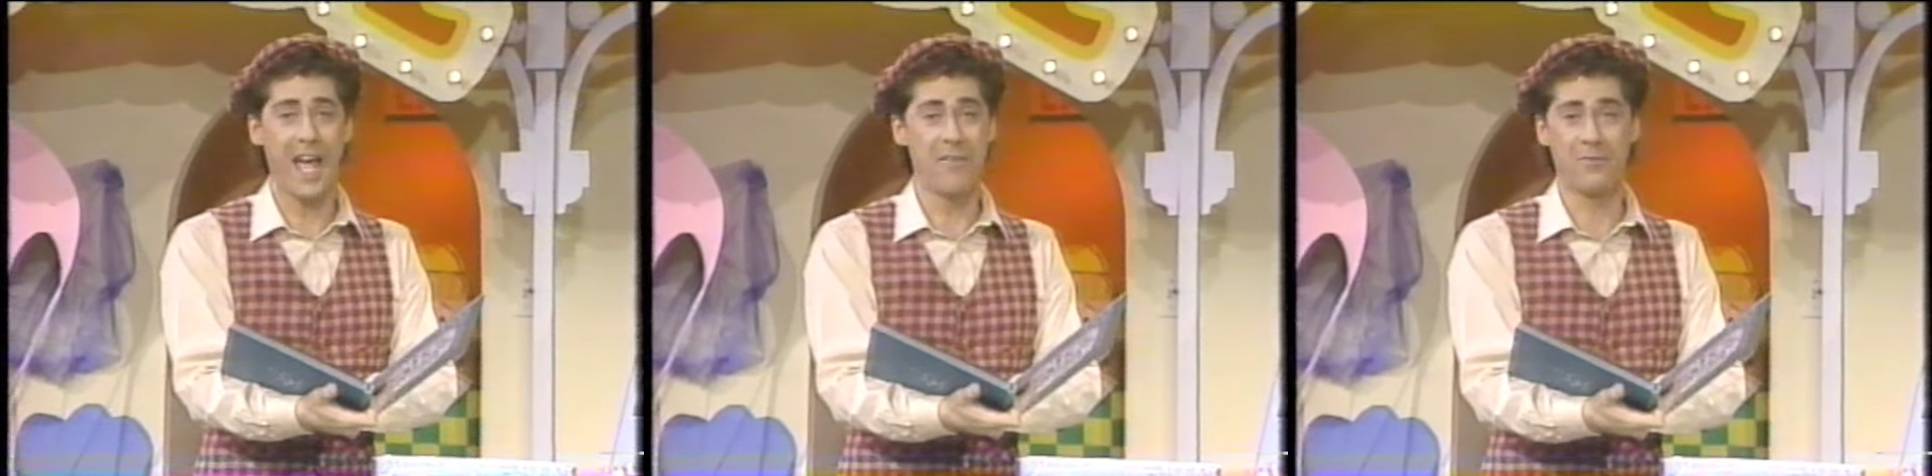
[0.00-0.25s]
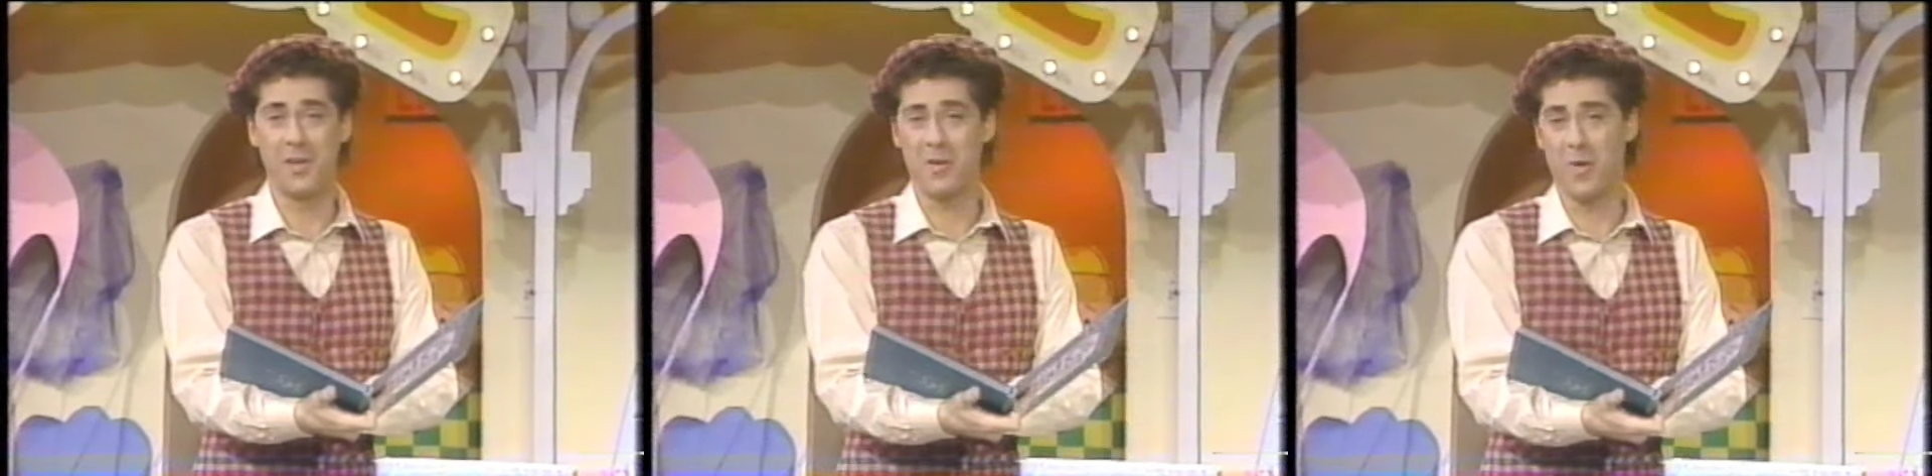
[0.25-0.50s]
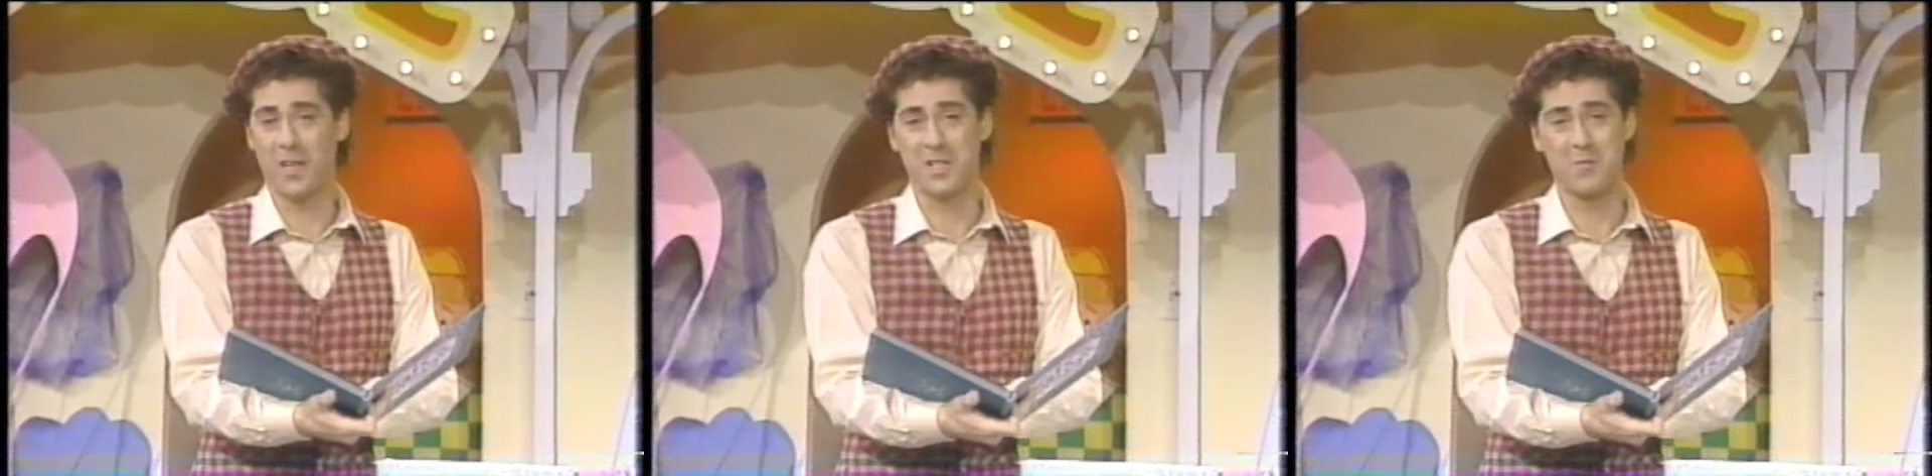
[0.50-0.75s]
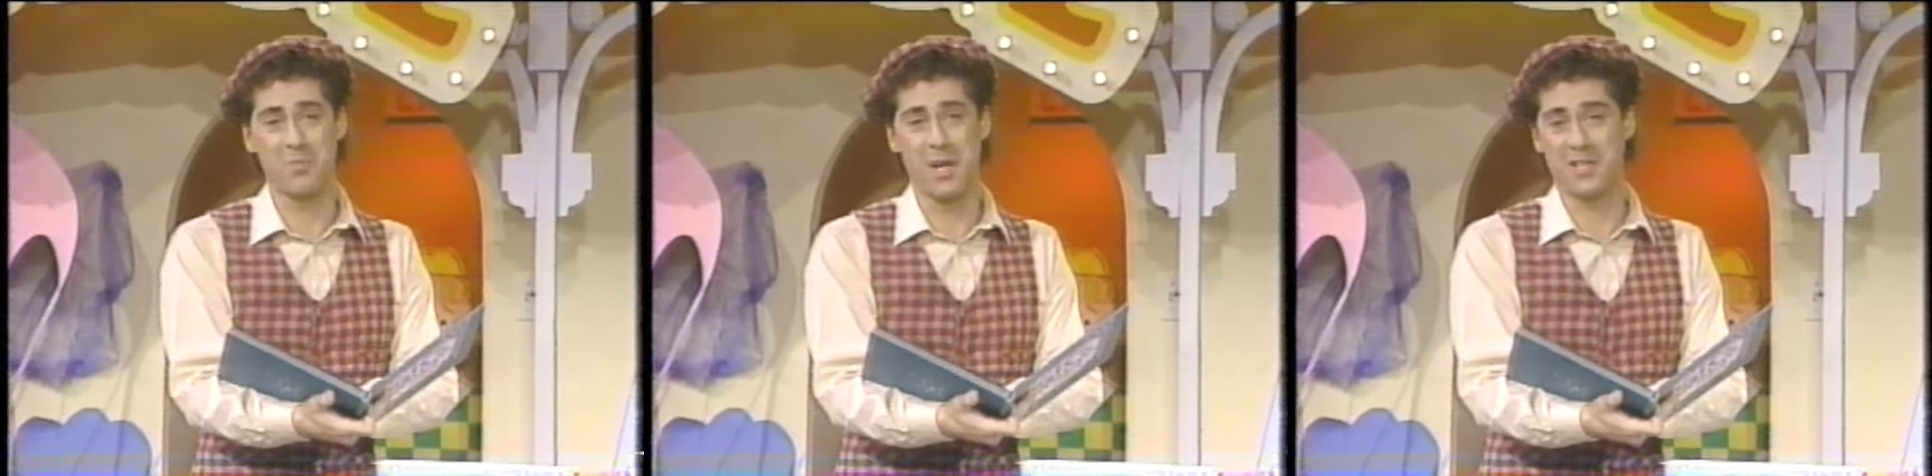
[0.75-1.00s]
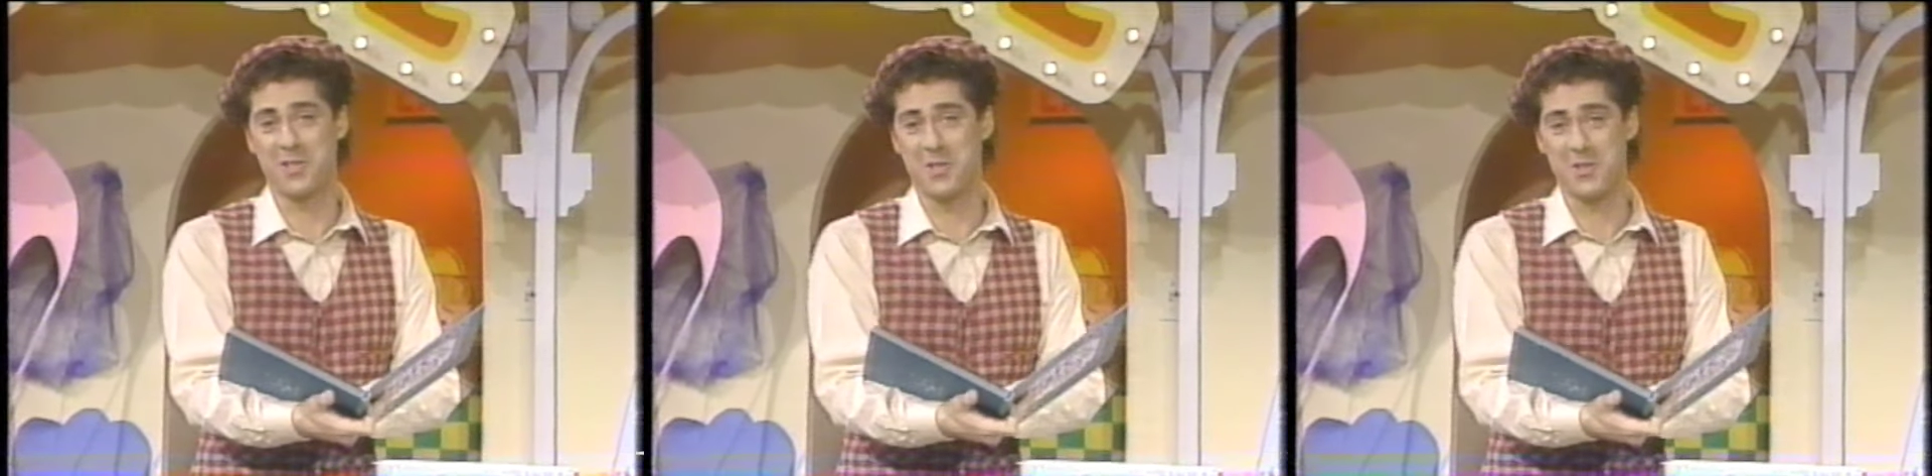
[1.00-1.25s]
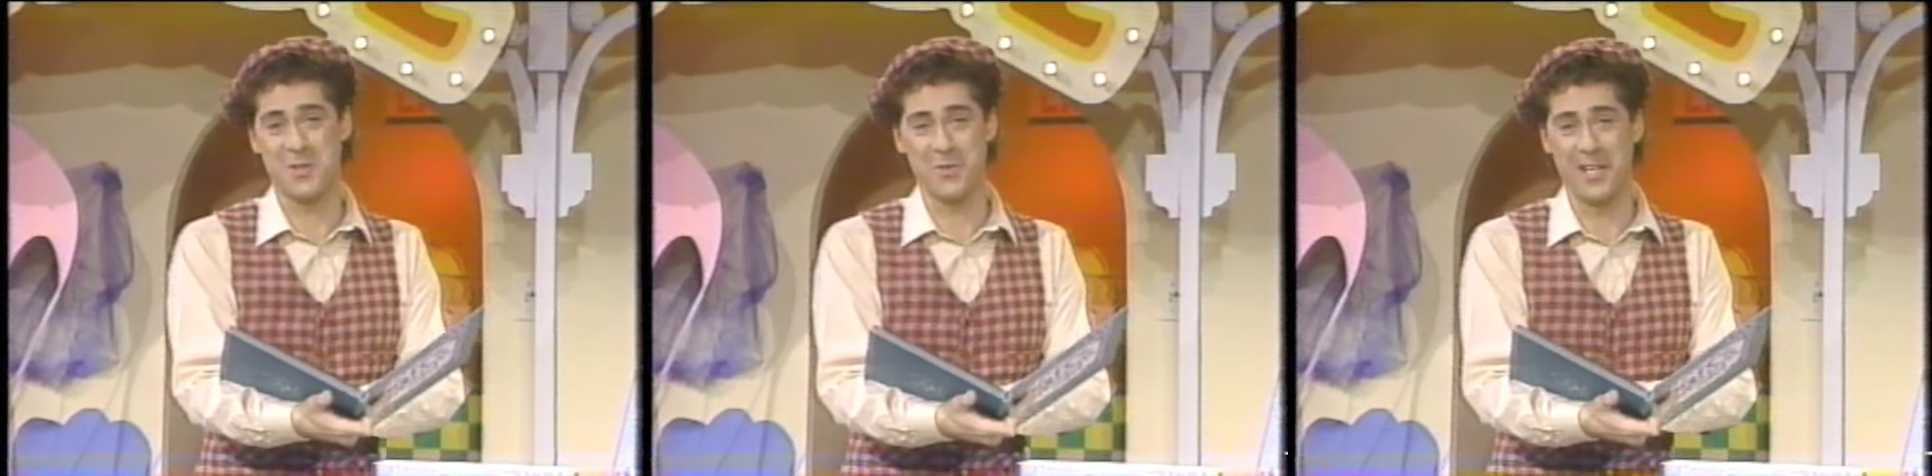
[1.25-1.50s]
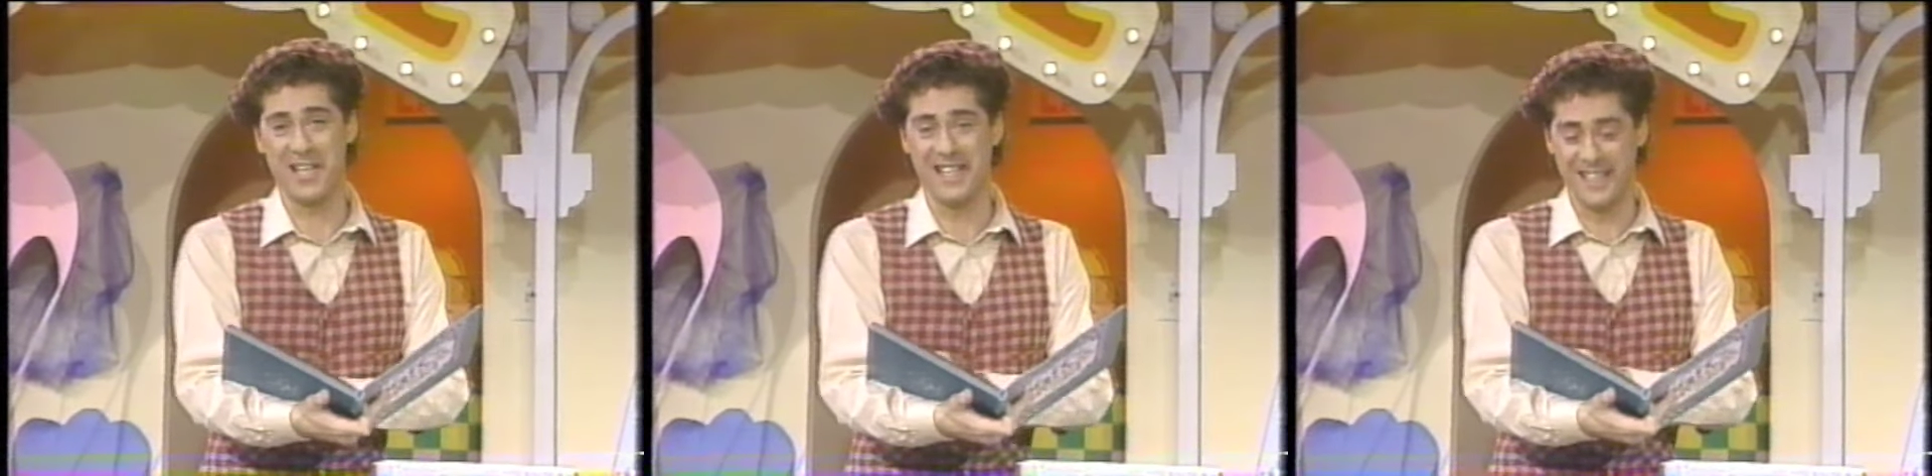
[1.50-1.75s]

everyone's pictures are in